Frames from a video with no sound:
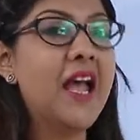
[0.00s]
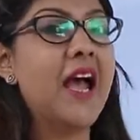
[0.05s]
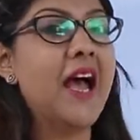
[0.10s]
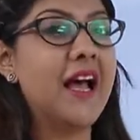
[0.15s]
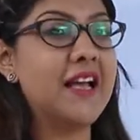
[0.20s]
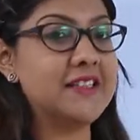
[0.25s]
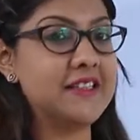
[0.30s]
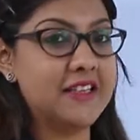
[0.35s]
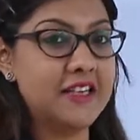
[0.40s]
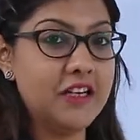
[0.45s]

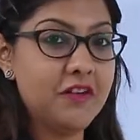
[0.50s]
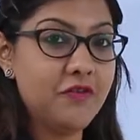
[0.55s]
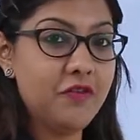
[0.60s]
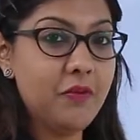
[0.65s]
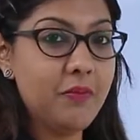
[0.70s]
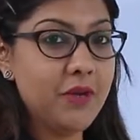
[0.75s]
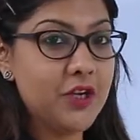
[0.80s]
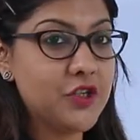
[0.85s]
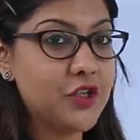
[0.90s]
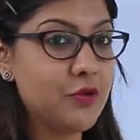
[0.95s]
as an
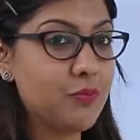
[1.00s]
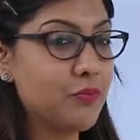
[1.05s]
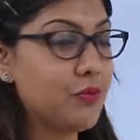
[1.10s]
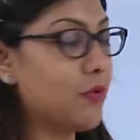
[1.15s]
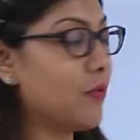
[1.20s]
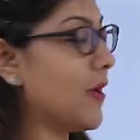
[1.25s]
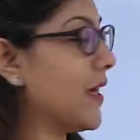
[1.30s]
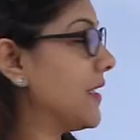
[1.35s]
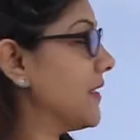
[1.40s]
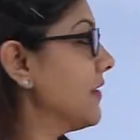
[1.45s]
information
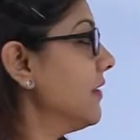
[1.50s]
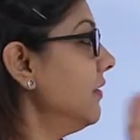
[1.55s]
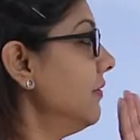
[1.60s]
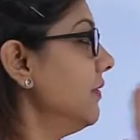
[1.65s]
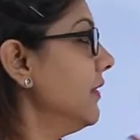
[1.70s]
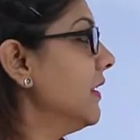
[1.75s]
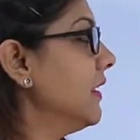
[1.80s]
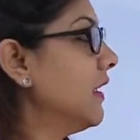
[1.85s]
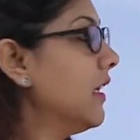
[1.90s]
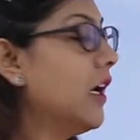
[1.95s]
provider,
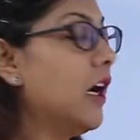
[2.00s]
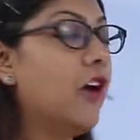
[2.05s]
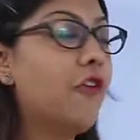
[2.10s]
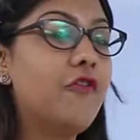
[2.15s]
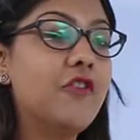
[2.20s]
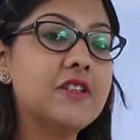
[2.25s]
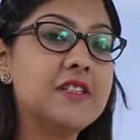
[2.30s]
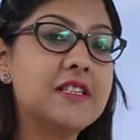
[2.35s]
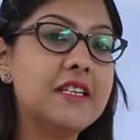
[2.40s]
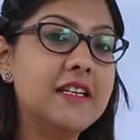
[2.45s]
a
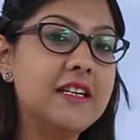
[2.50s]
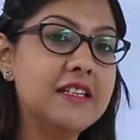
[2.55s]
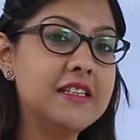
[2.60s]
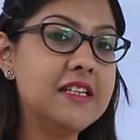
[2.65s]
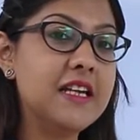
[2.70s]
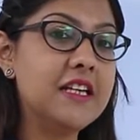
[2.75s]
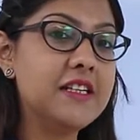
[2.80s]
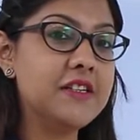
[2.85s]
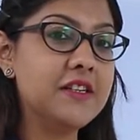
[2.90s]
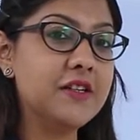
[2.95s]

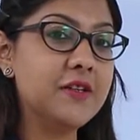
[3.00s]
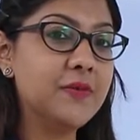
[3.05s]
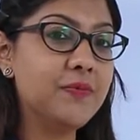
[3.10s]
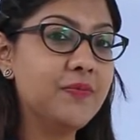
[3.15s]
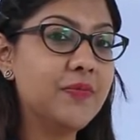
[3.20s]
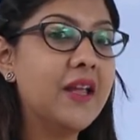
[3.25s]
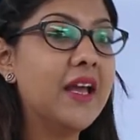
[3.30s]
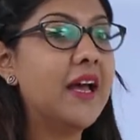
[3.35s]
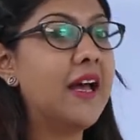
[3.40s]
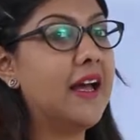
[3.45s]
facilitator,
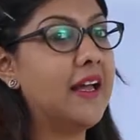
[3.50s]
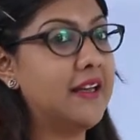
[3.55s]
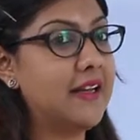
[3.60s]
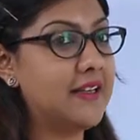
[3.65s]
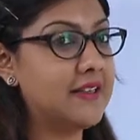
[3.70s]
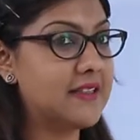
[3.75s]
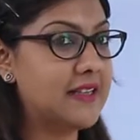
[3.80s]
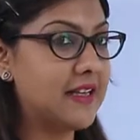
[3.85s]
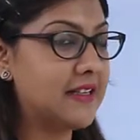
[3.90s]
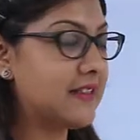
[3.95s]
an
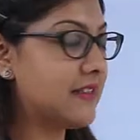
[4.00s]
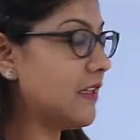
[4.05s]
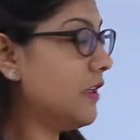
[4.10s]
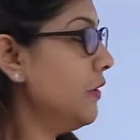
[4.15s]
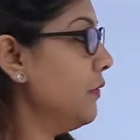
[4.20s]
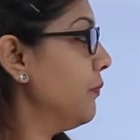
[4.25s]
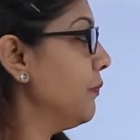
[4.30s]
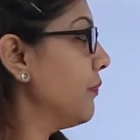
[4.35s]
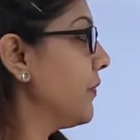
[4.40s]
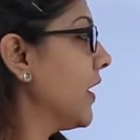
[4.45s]
assessor,
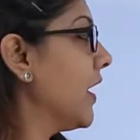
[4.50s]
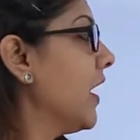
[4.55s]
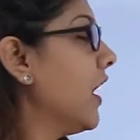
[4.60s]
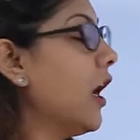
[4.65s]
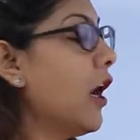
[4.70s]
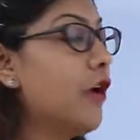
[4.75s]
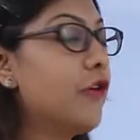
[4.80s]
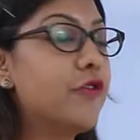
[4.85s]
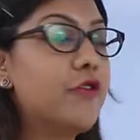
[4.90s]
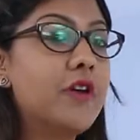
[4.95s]

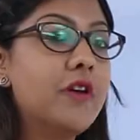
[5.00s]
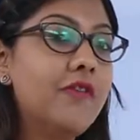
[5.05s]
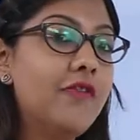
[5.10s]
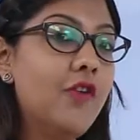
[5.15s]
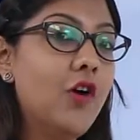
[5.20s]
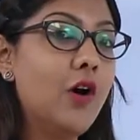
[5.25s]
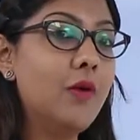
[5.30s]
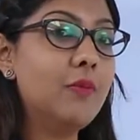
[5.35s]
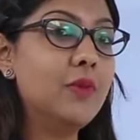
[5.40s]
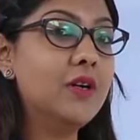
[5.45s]
a
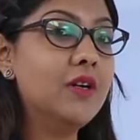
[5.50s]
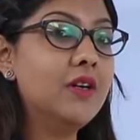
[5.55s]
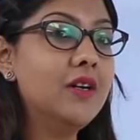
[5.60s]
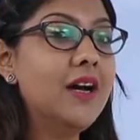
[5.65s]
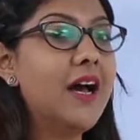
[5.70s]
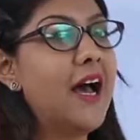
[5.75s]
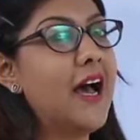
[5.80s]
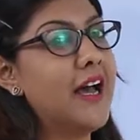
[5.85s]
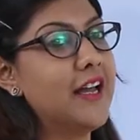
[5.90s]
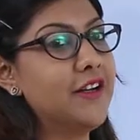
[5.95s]
reformer
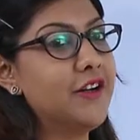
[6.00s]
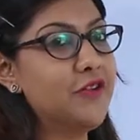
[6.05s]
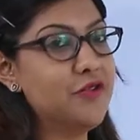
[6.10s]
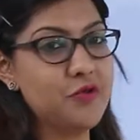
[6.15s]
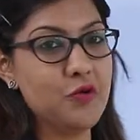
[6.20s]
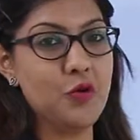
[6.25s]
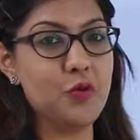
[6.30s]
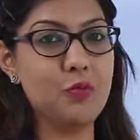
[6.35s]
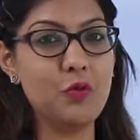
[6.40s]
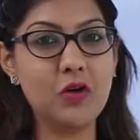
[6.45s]
and a
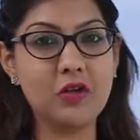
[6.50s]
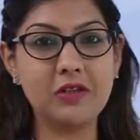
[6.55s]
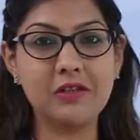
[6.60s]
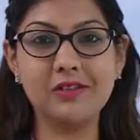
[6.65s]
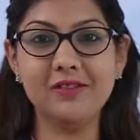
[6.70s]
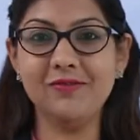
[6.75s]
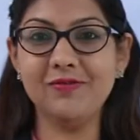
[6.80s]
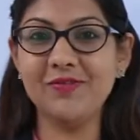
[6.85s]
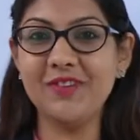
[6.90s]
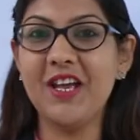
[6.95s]
role model.
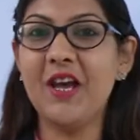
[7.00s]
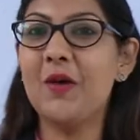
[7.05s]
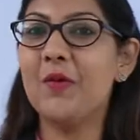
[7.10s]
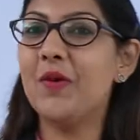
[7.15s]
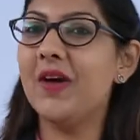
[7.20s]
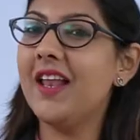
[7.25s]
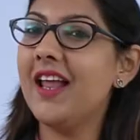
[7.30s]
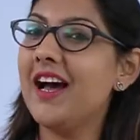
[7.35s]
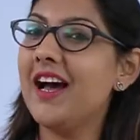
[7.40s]
Well,